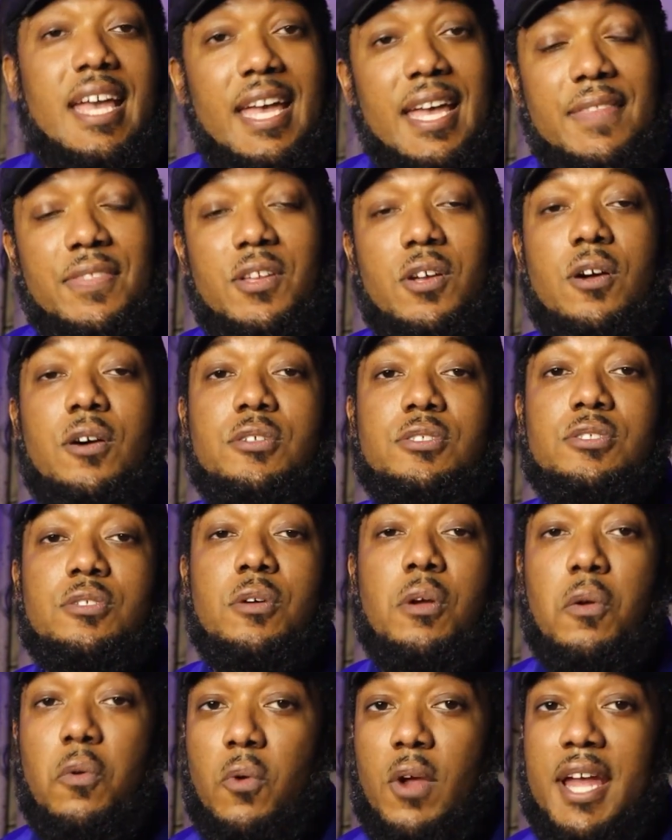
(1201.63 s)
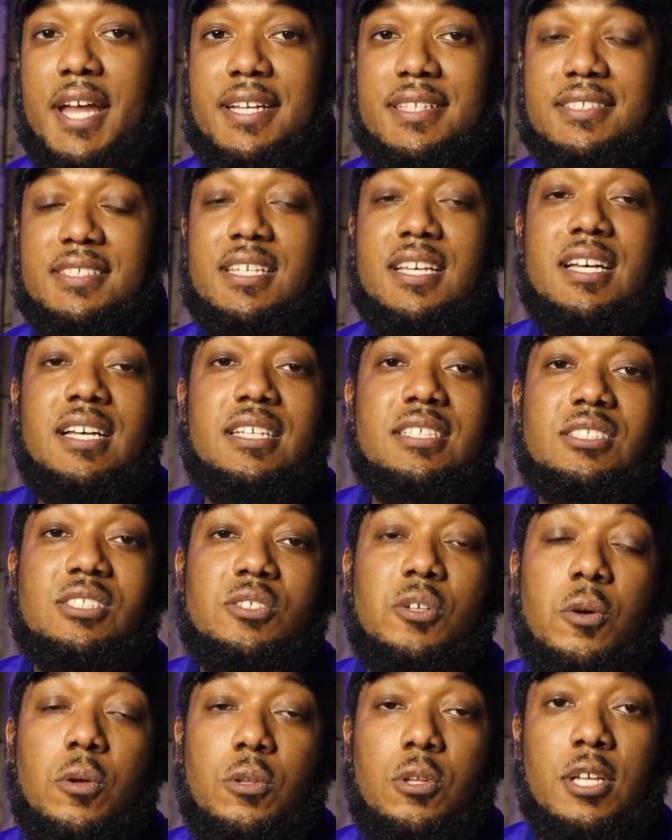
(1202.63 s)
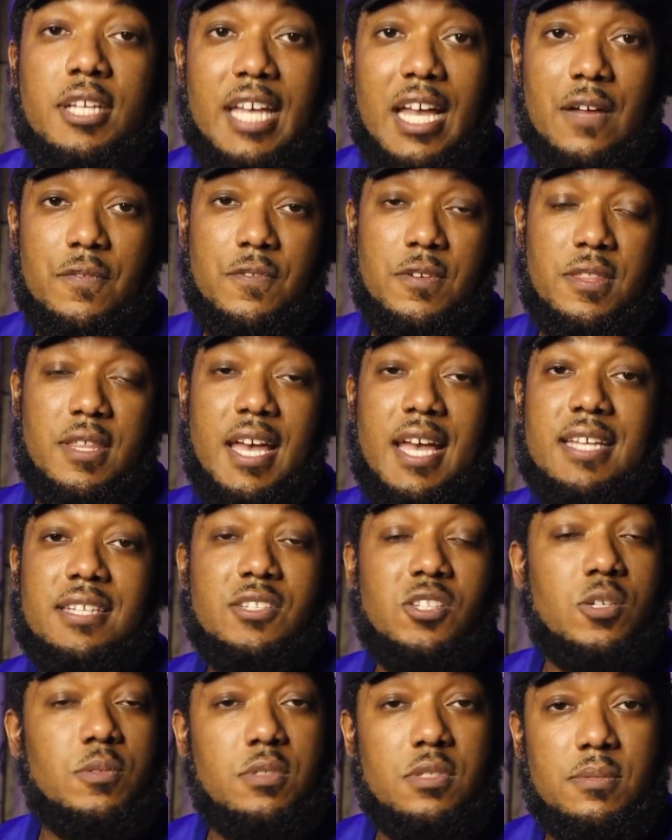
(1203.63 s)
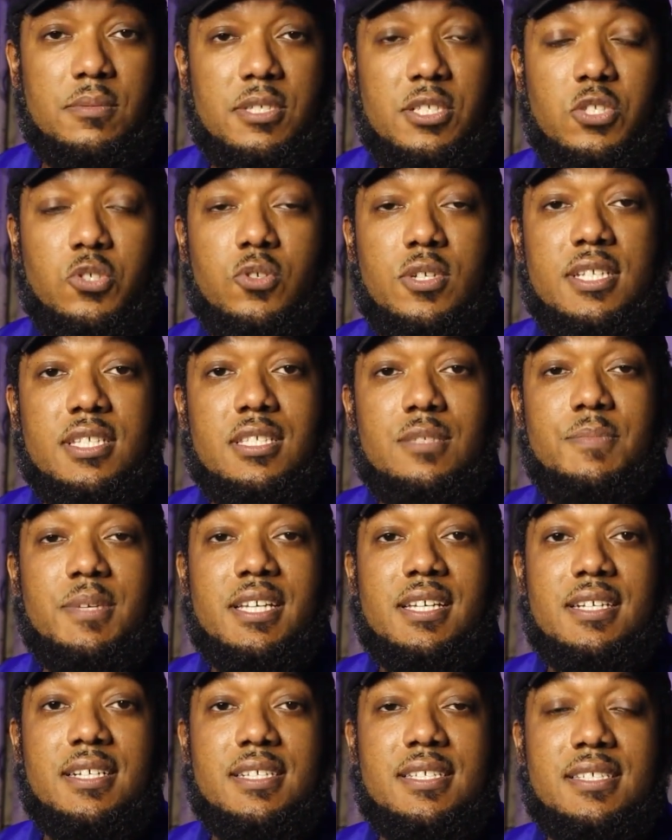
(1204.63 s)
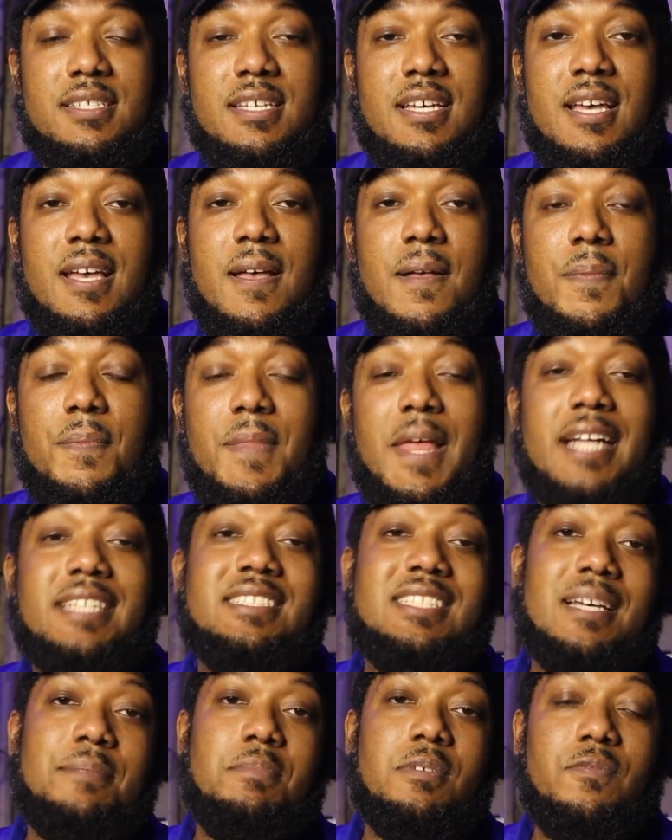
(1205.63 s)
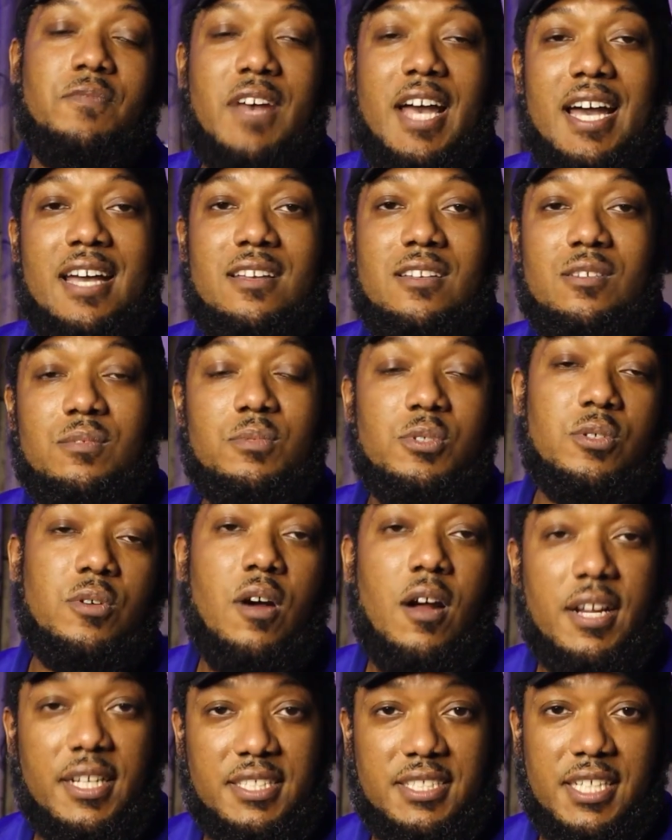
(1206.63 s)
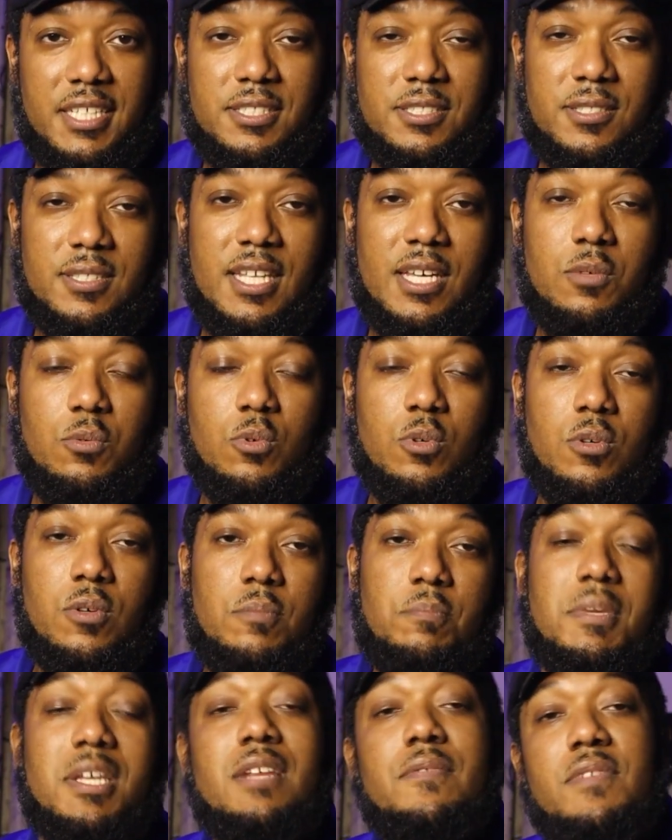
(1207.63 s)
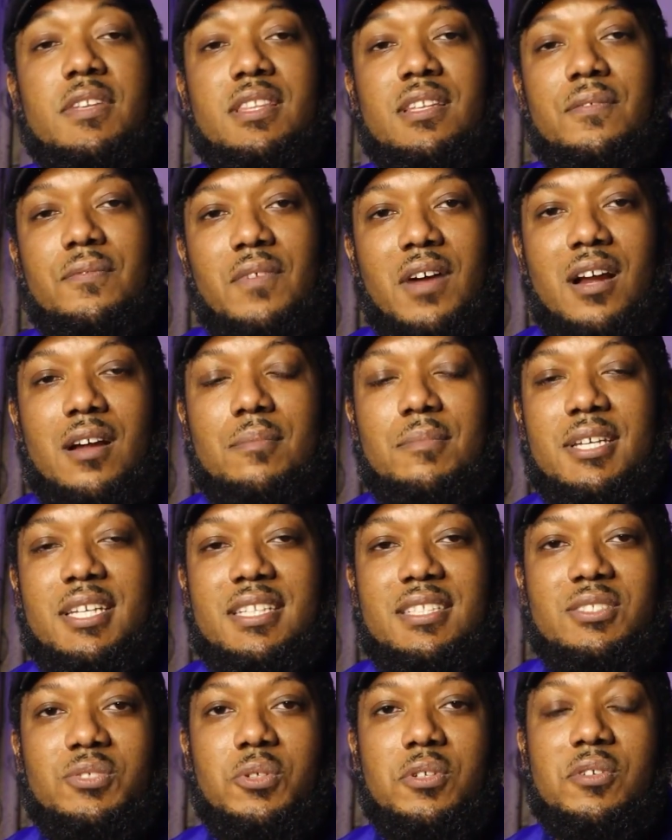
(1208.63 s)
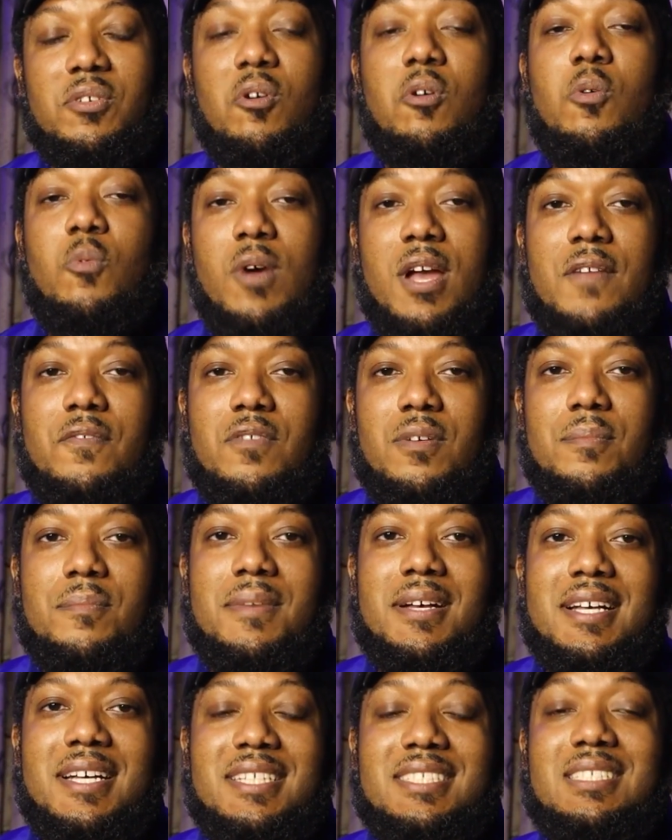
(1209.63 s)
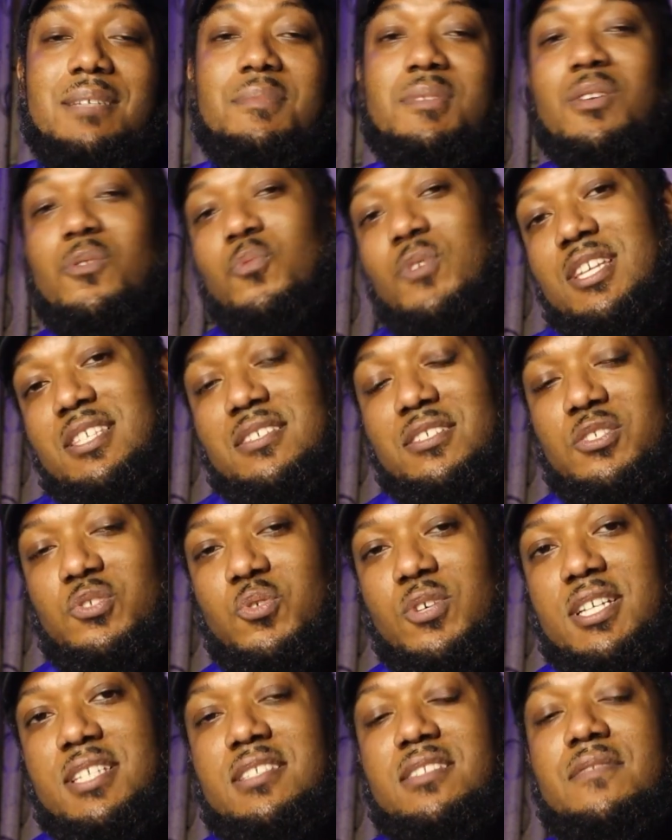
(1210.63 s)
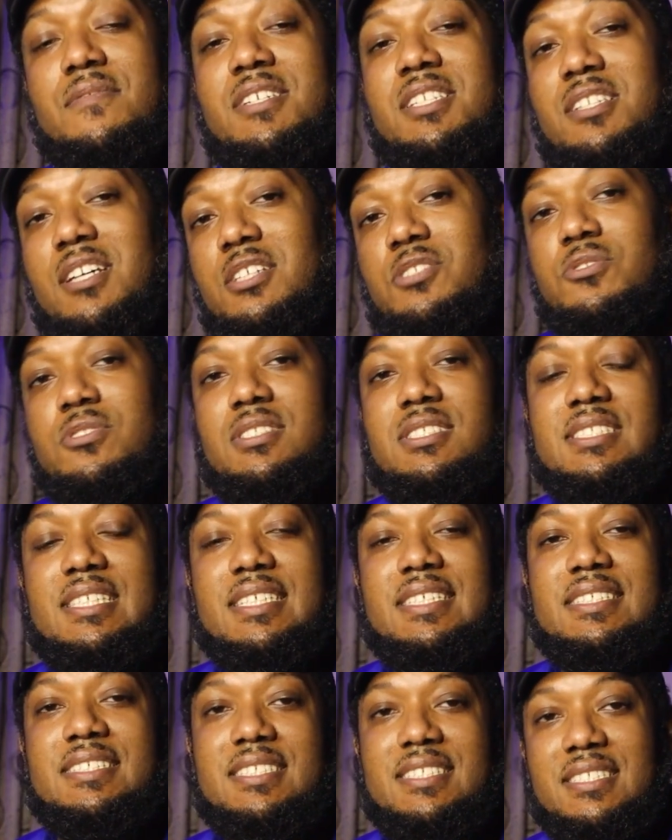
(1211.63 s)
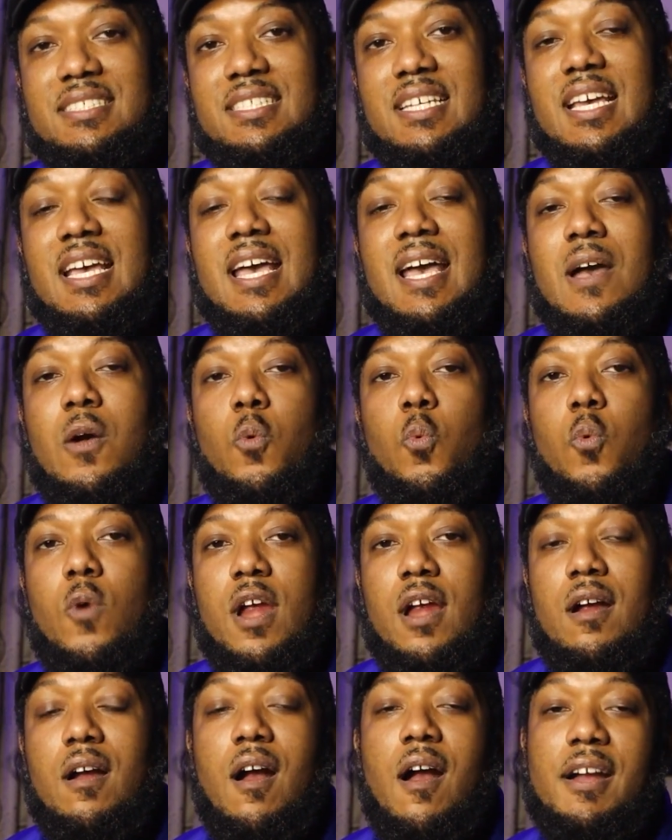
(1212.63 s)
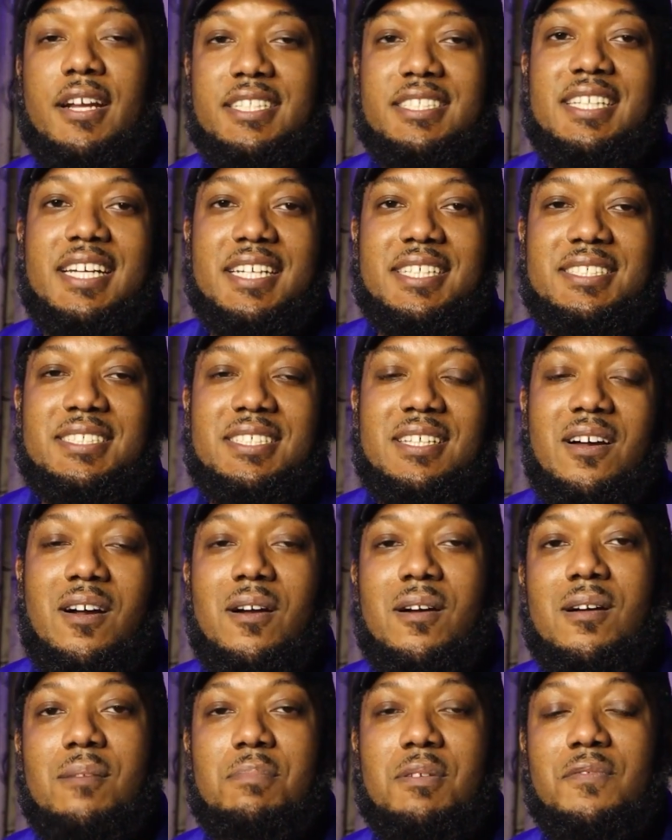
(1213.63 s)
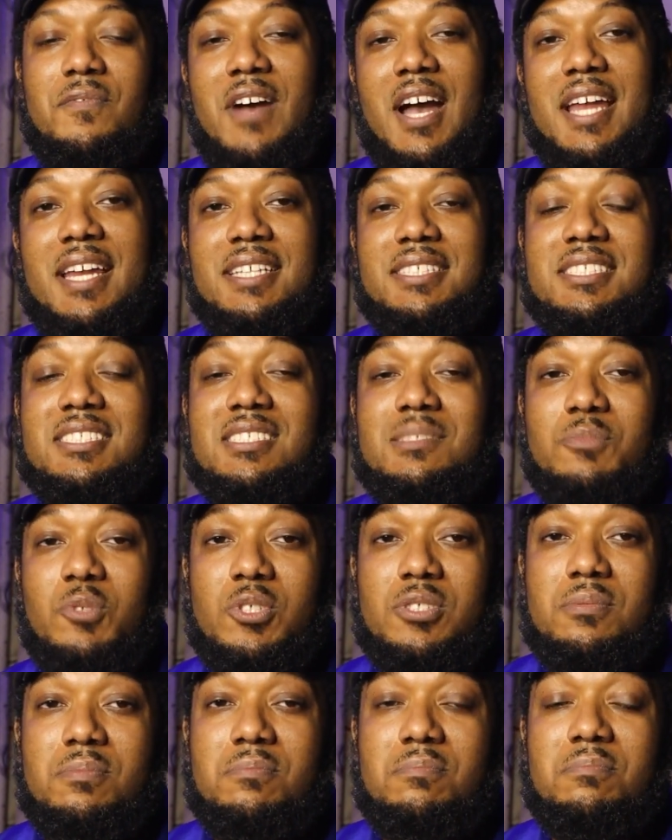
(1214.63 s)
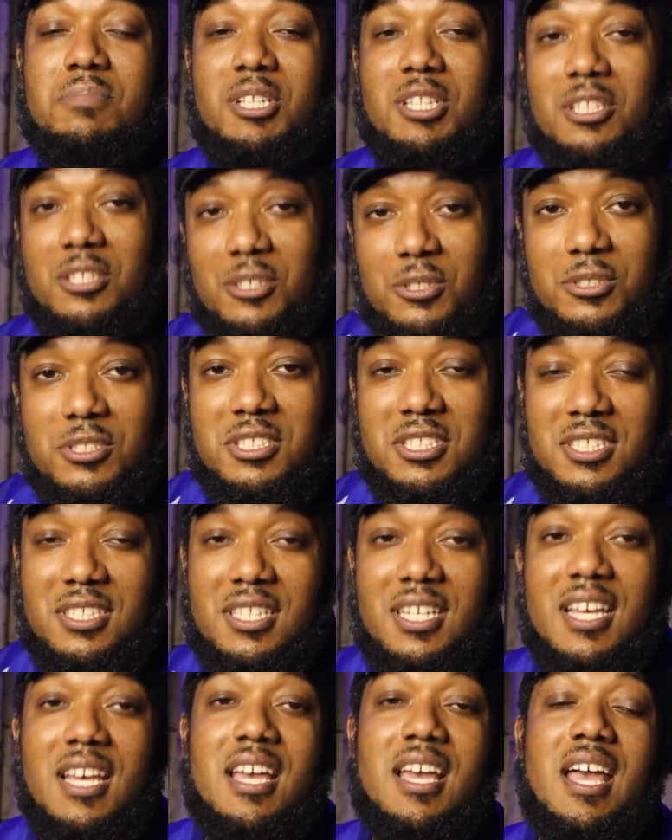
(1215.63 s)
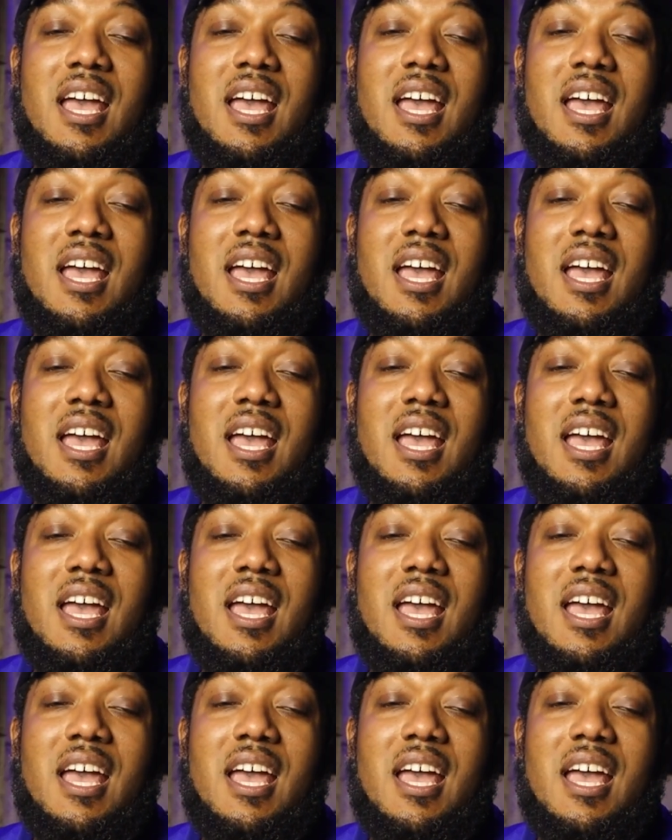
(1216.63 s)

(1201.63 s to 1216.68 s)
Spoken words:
and there are also grants. So look out for that in terms of some of the trends, because that type of valuable architecture that will benefit the environment and sort of go away from some of the recent trends of industrialization, where architects are providing just as much pollution